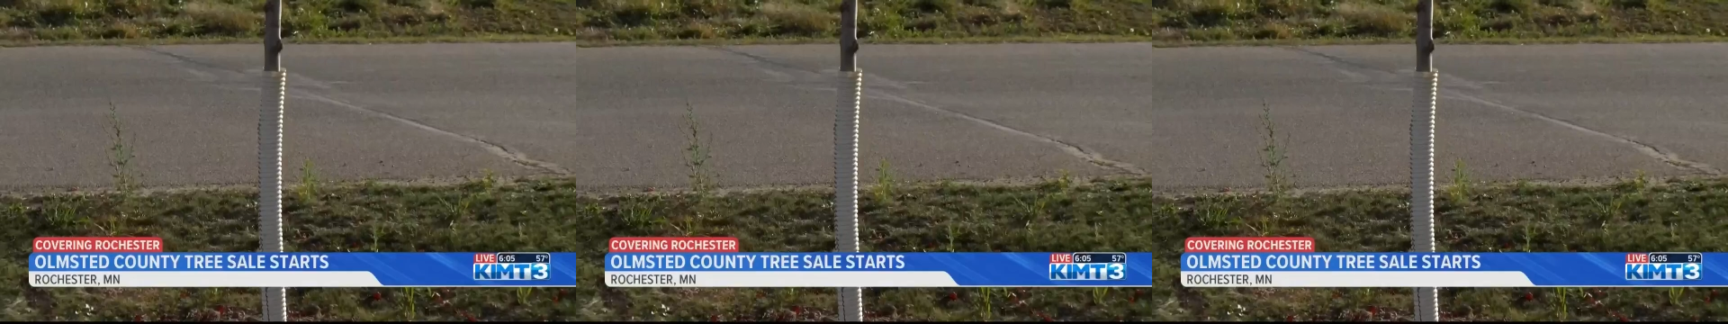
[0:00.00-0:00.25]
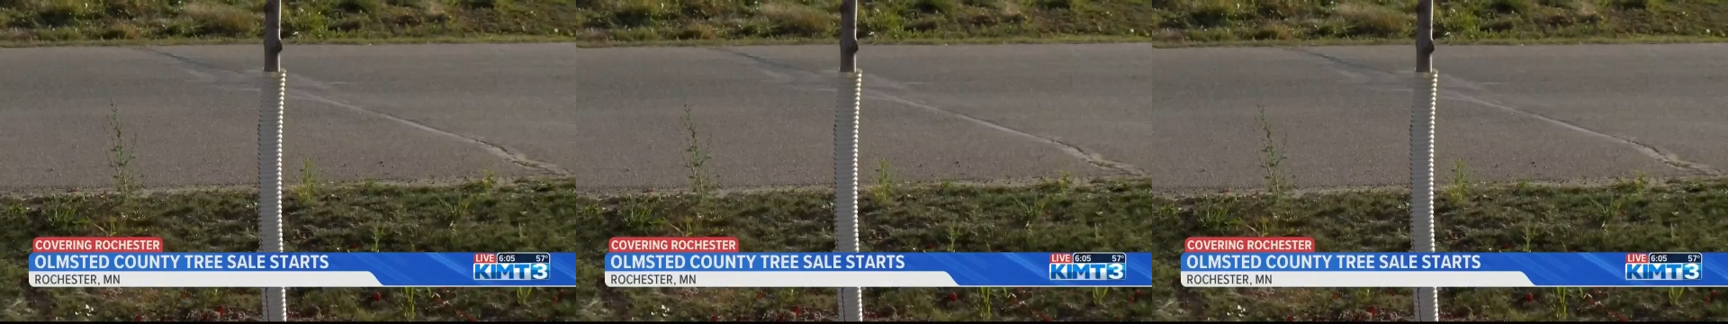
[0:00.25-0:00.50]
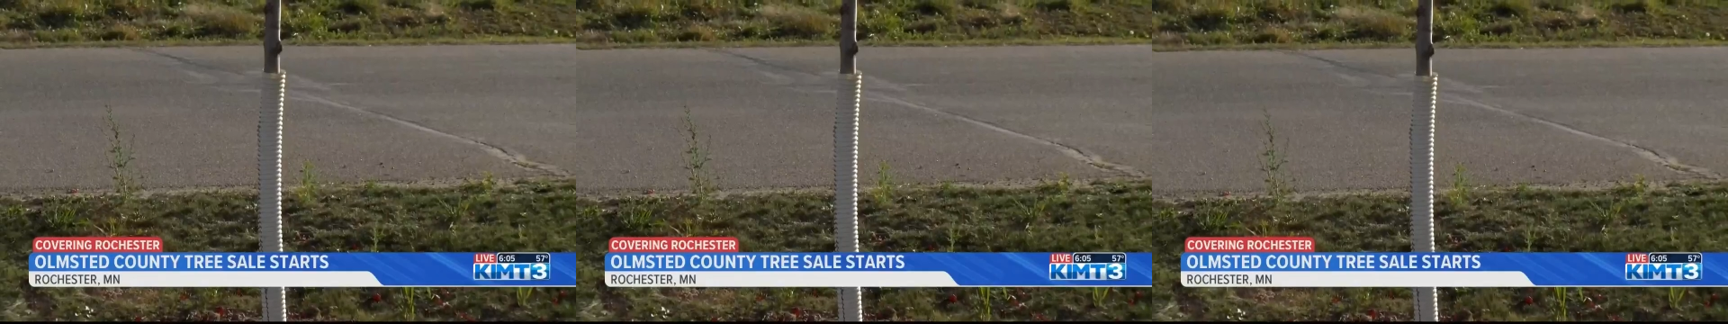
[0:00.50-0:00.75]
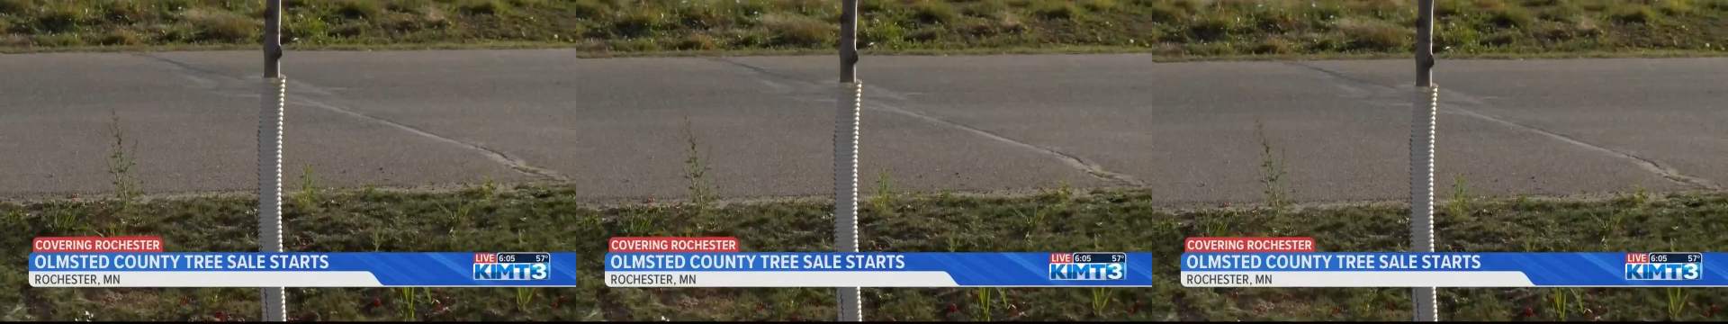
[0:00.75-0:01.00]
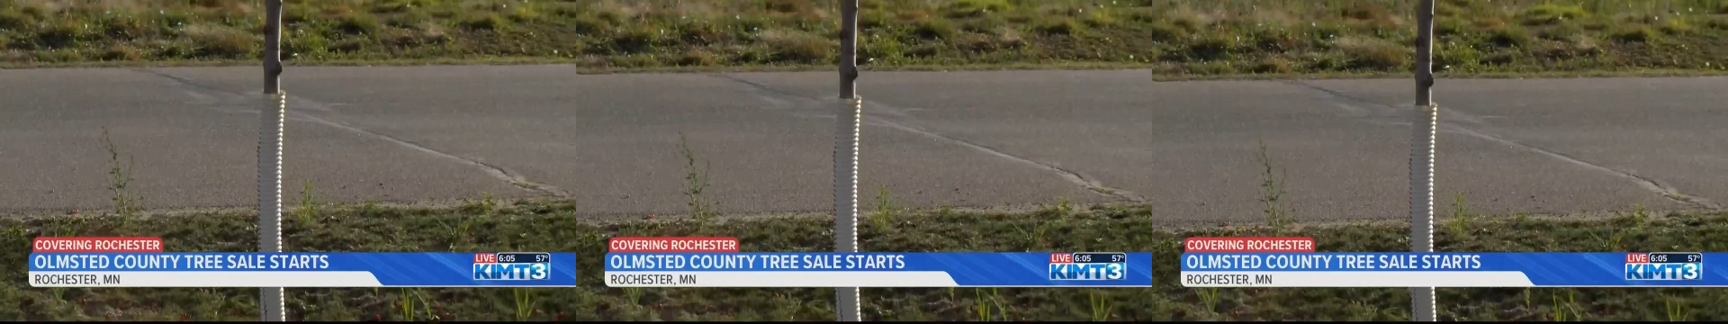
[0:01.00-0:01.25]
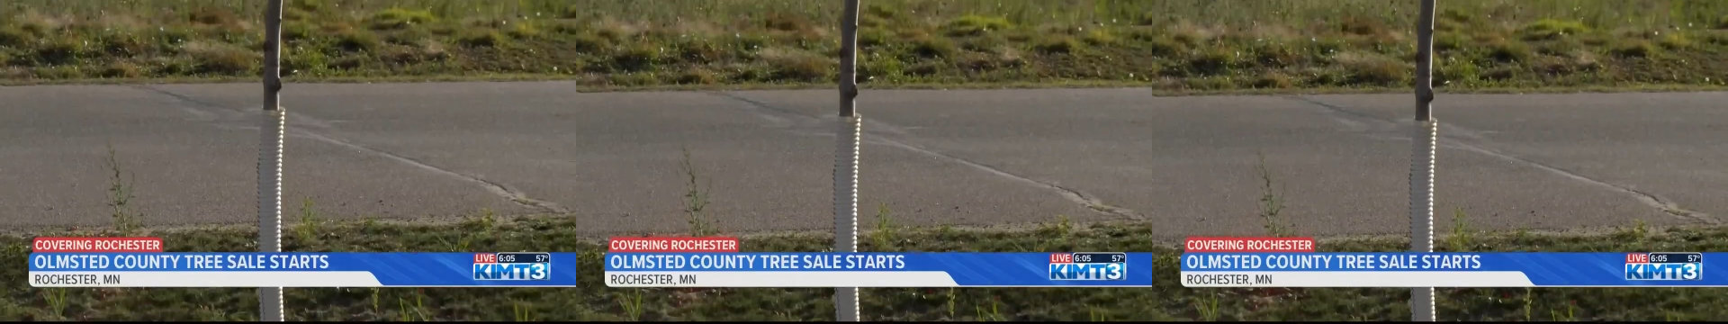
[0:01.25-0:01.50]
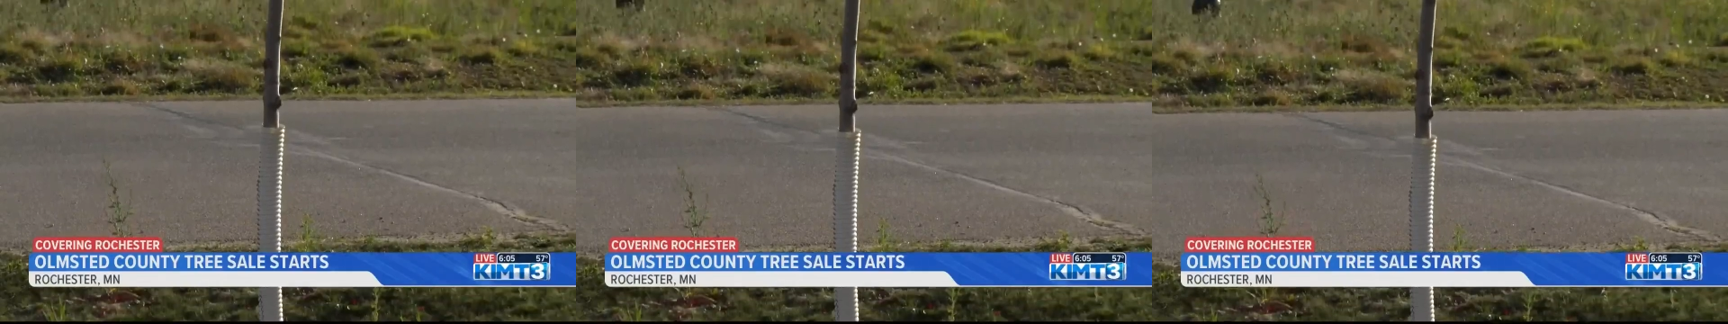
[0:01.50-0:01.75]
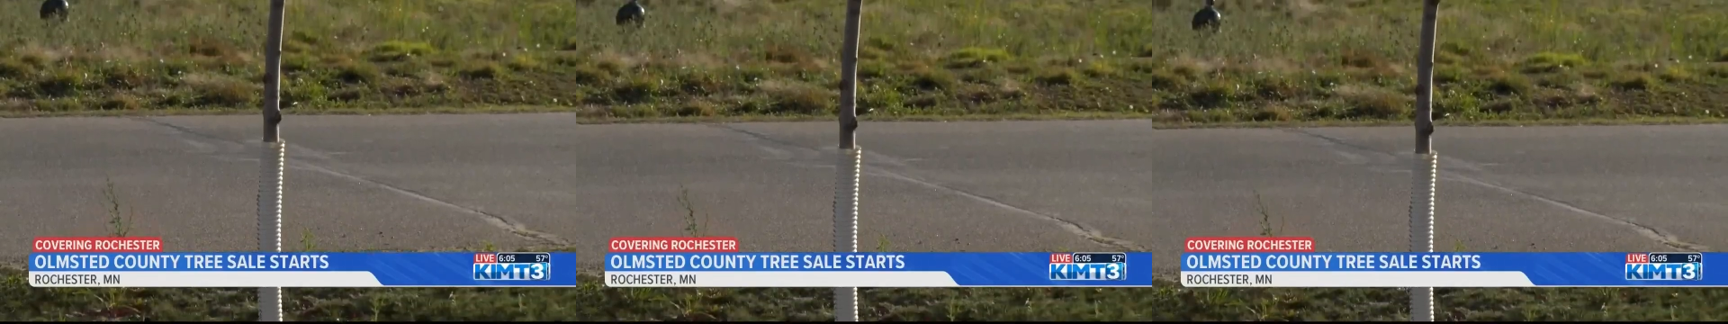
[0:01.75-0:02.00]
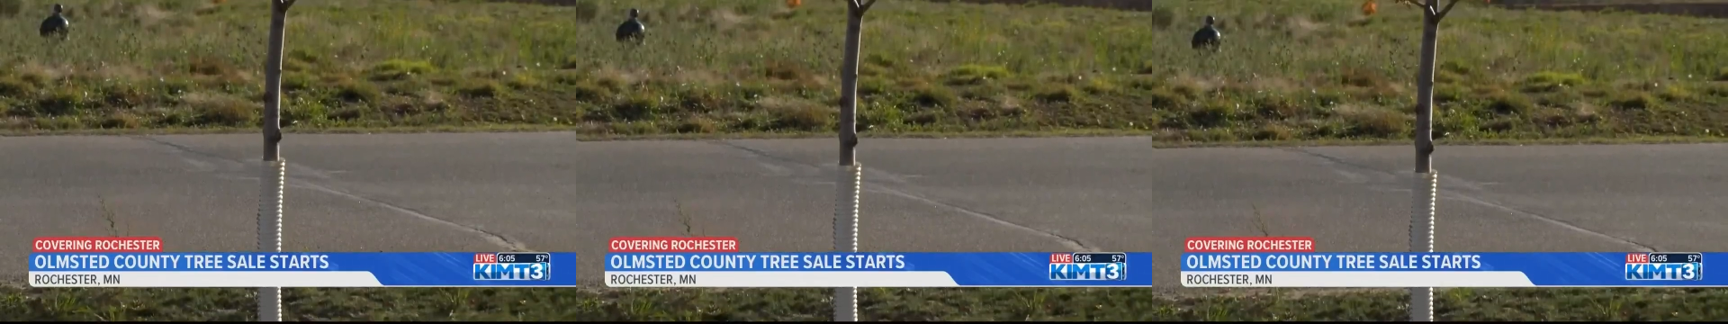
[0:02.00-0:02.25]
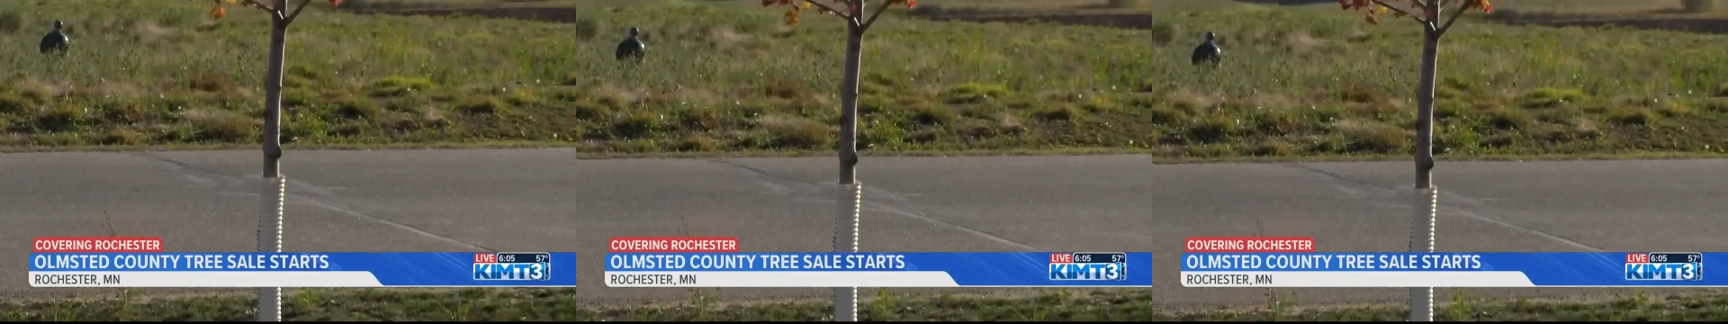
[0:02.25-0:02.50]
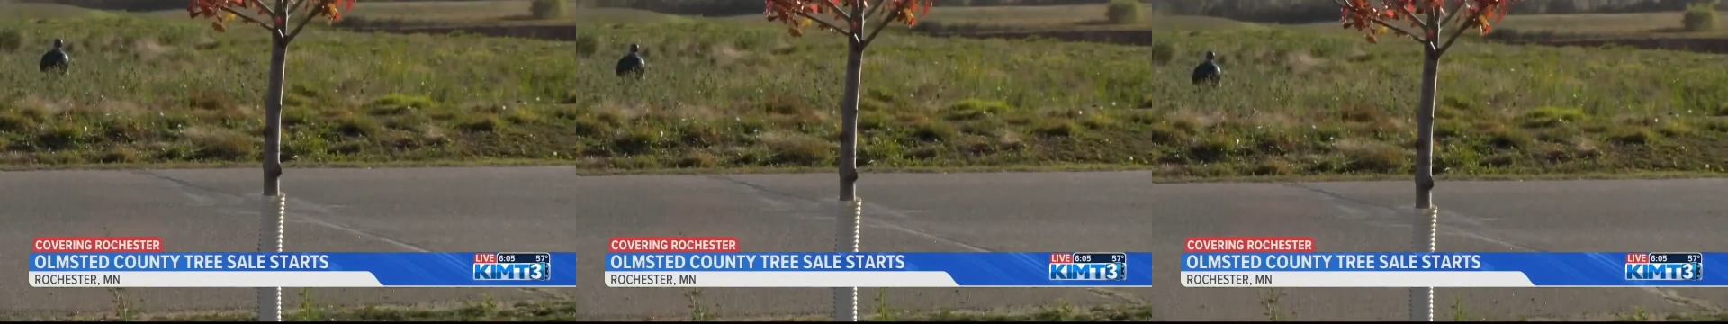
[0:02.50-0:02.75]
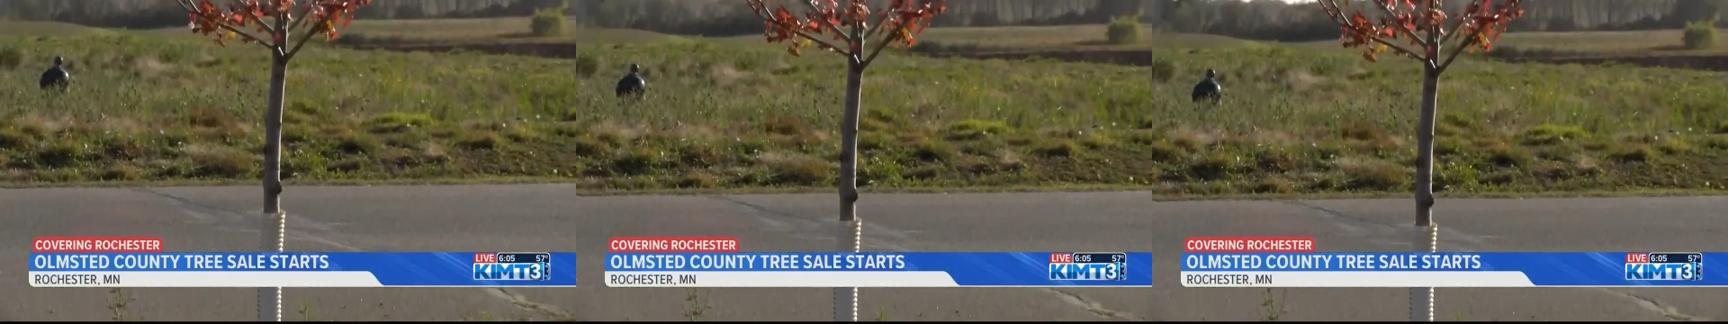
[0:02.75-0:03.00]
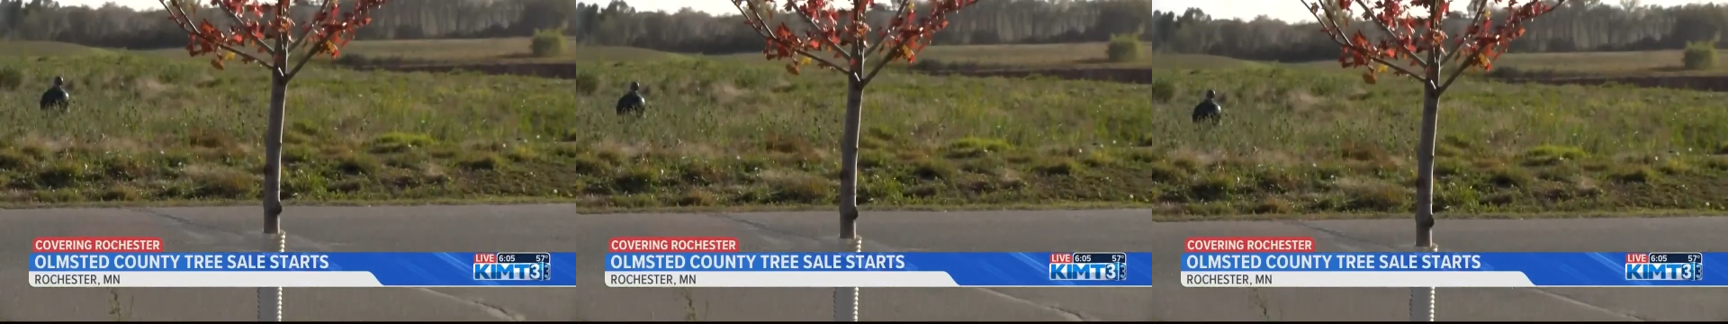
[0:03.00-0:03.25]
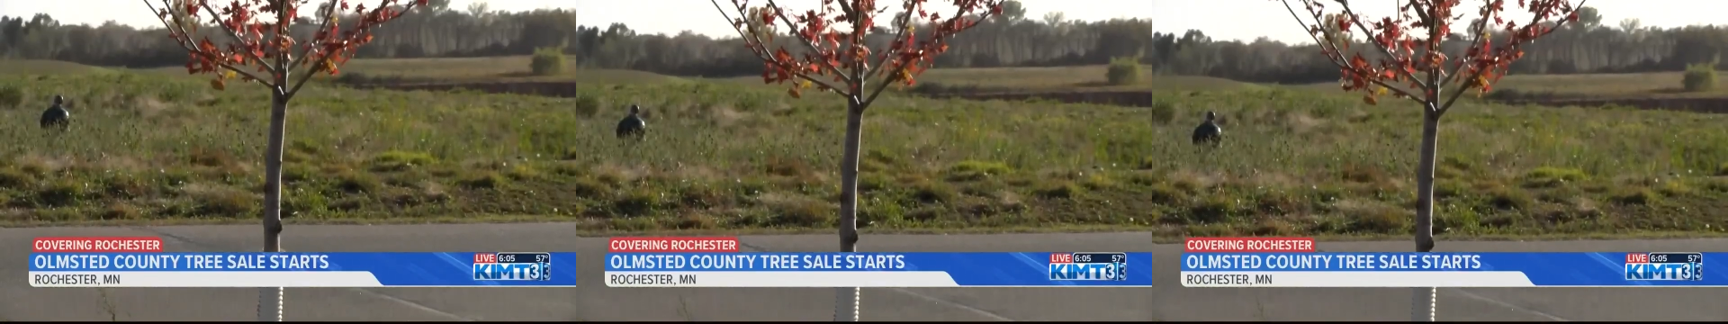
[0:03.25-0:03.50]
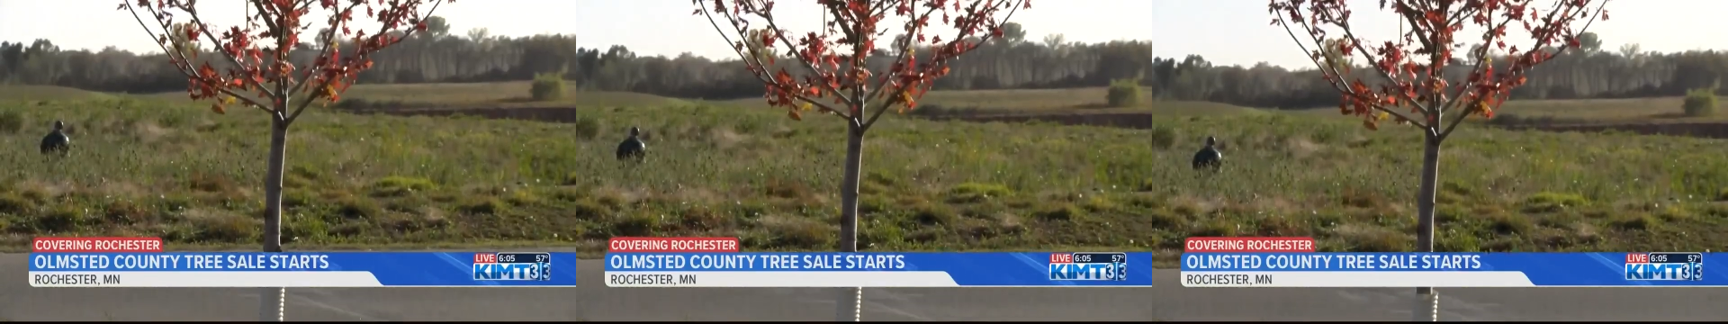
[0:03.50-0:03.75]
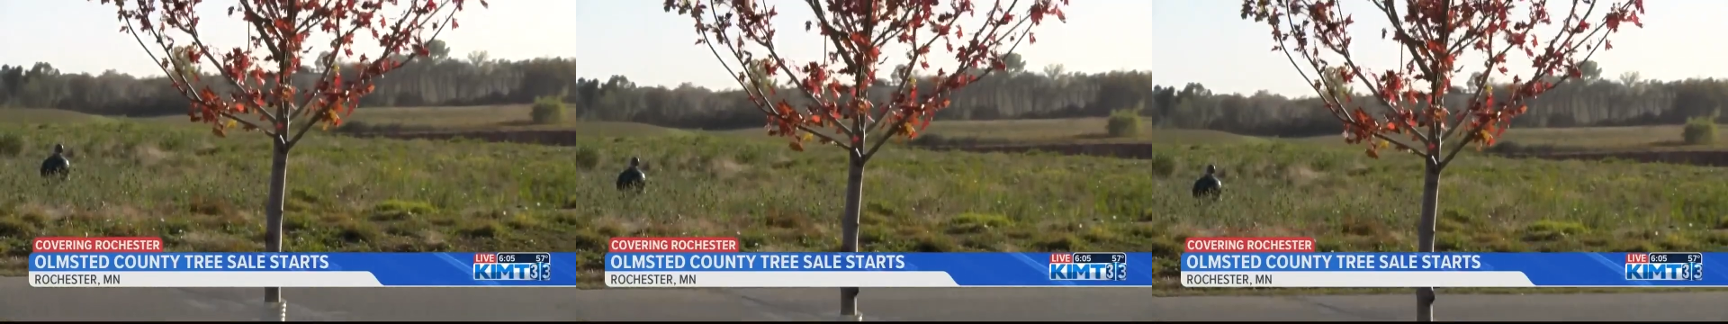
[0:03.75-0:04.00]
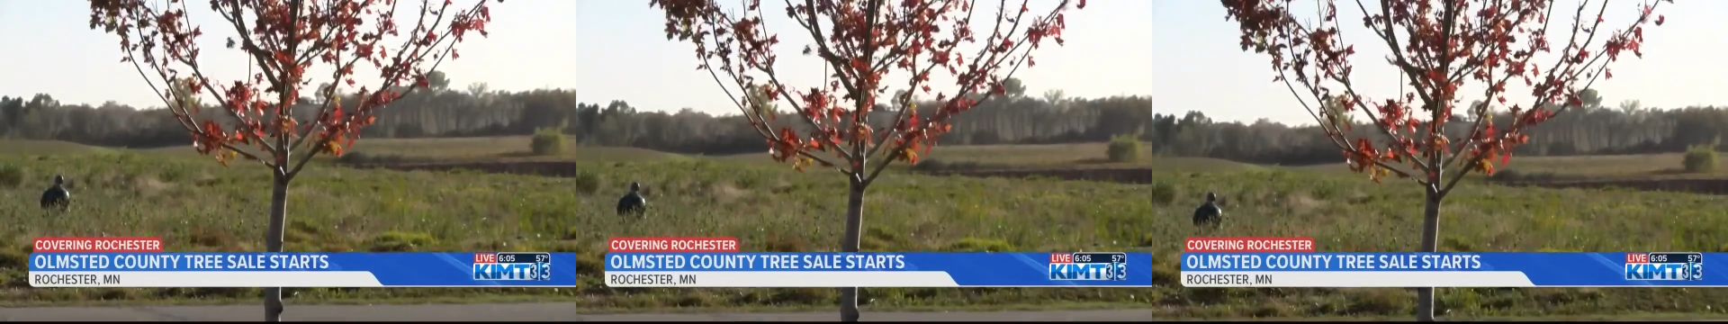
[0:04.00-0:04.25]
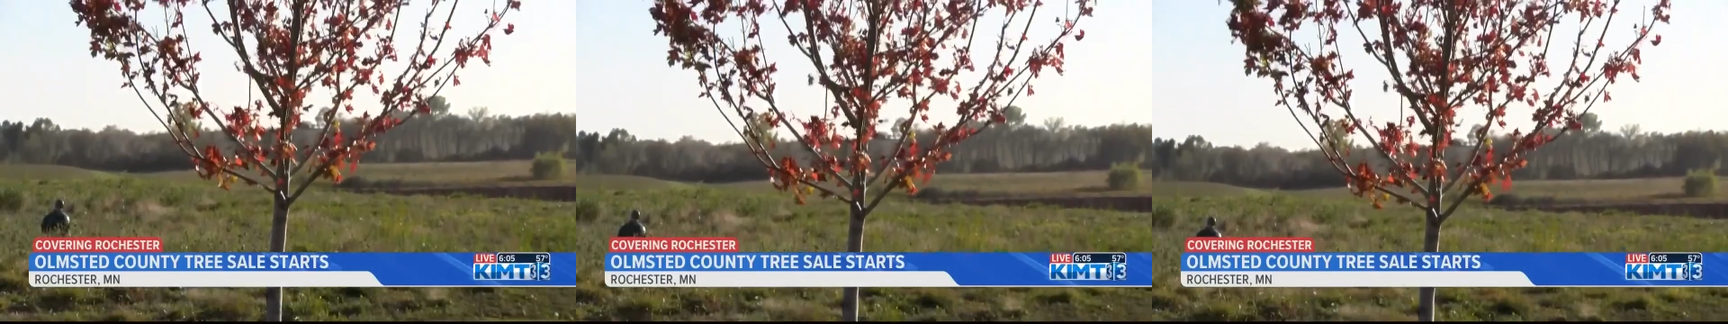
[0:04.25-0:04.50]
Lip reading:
Nobody's mouth can be seen.